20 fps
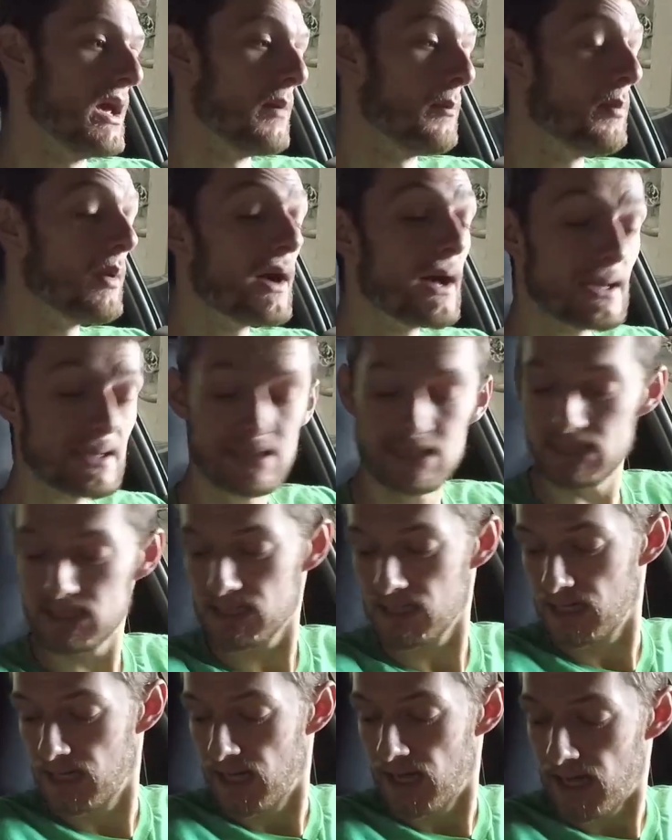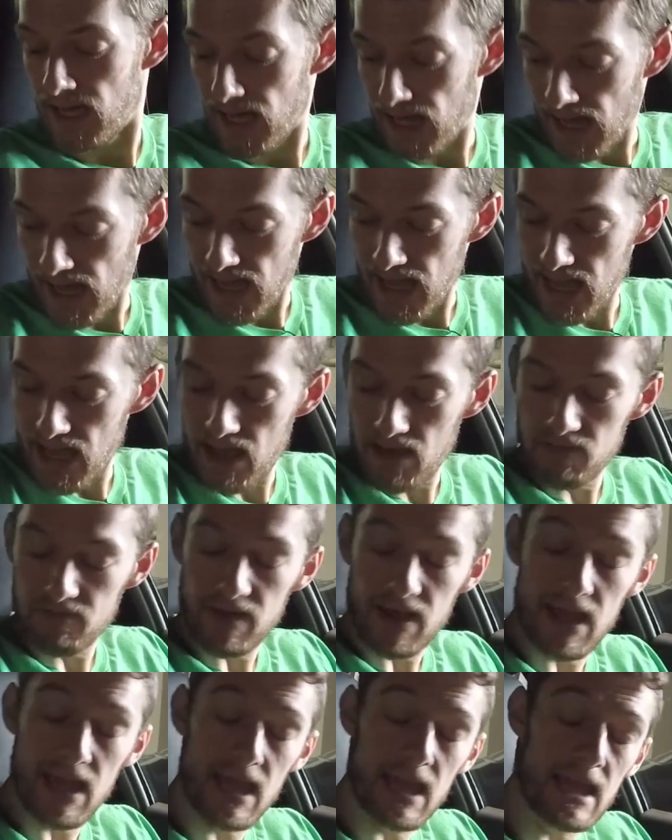But I have
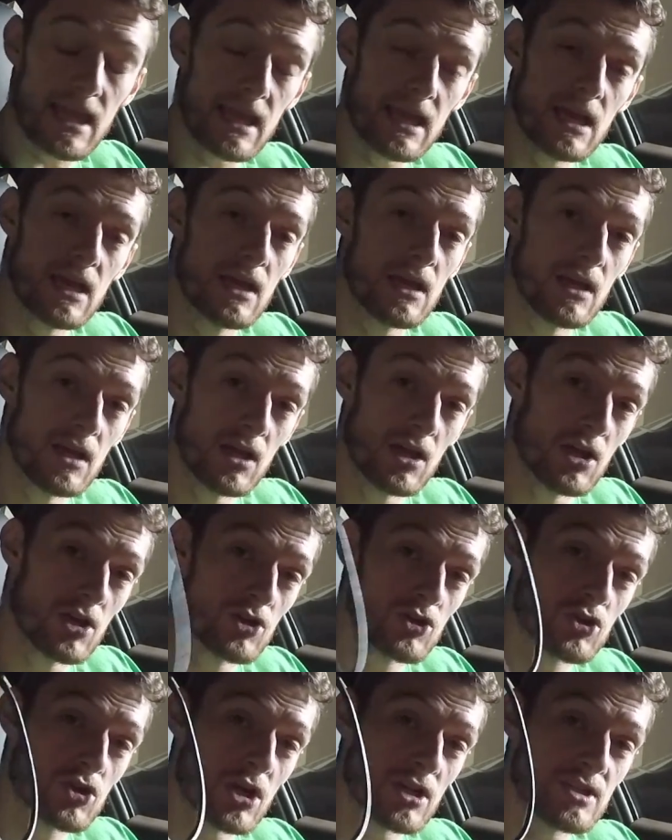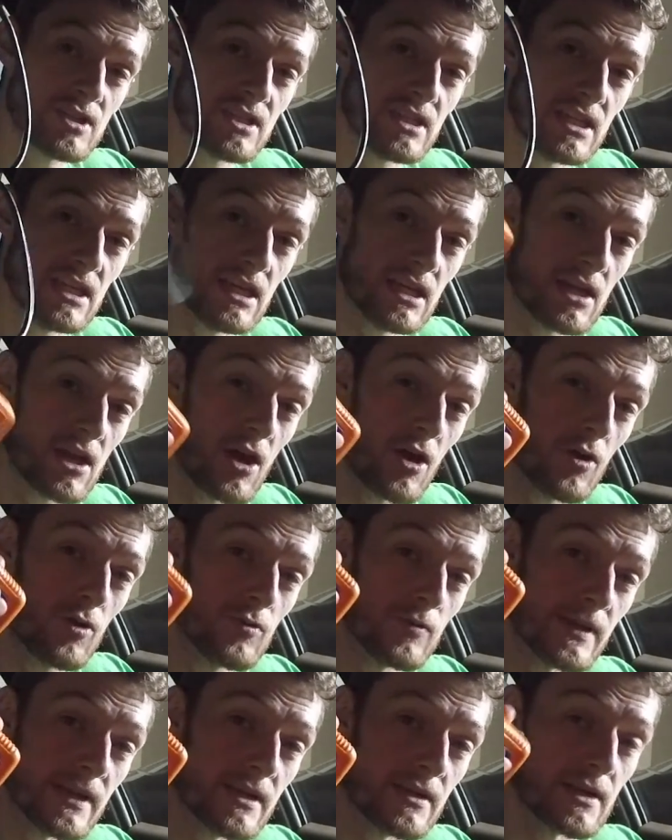a trusty code
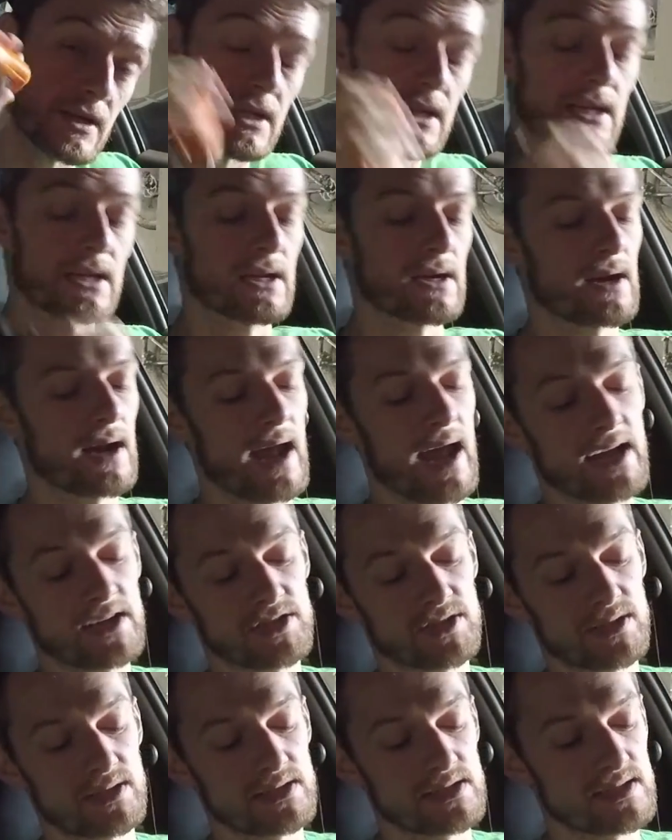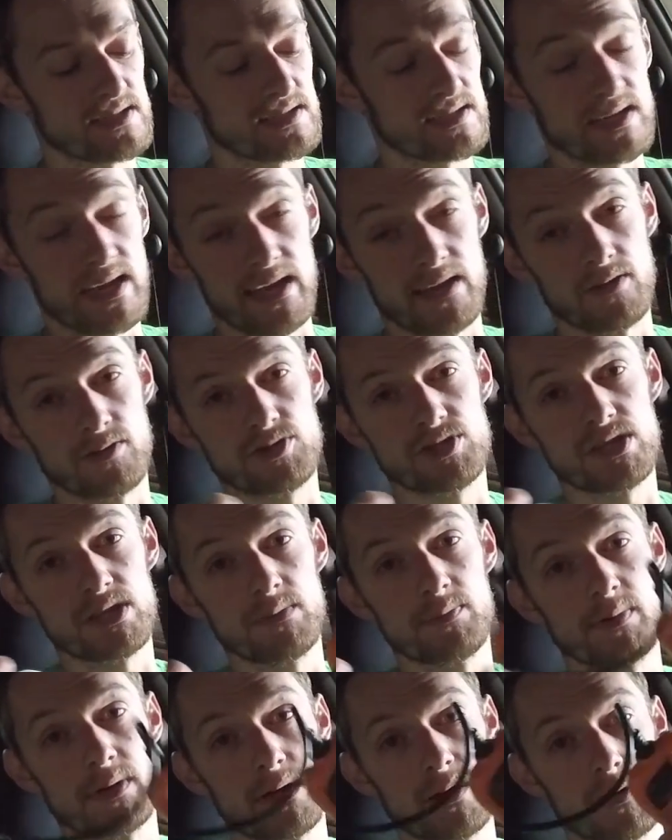reader here. Actually, this is an El
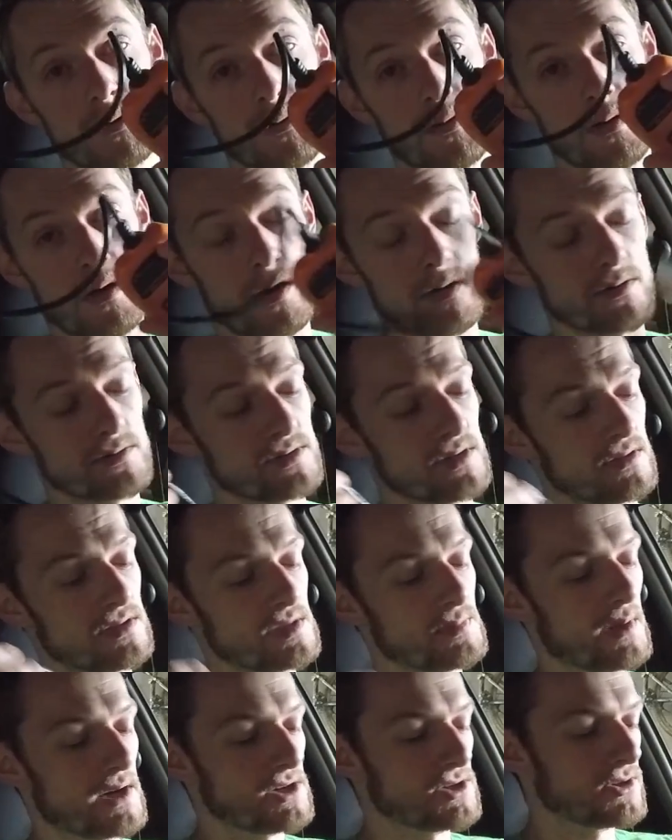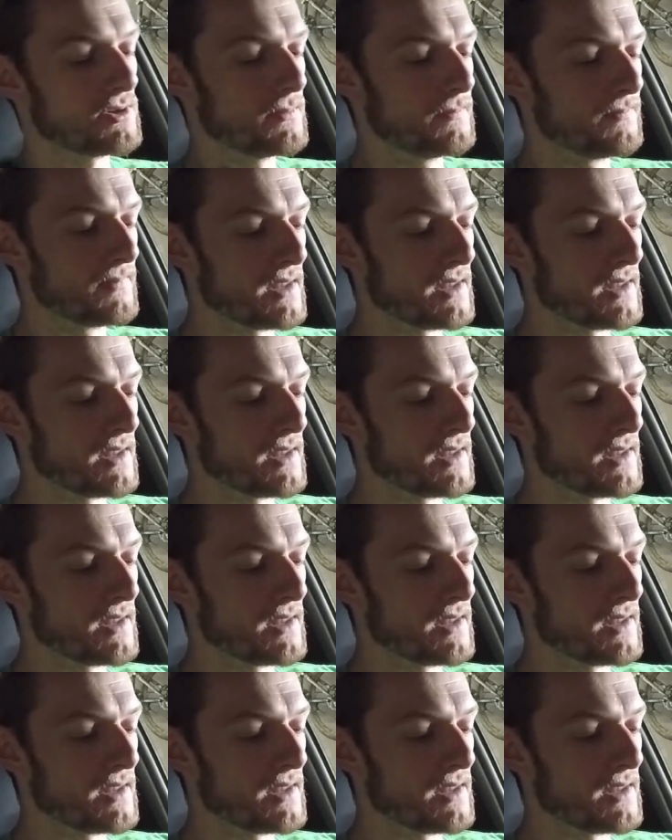Cheapo AutoZone special.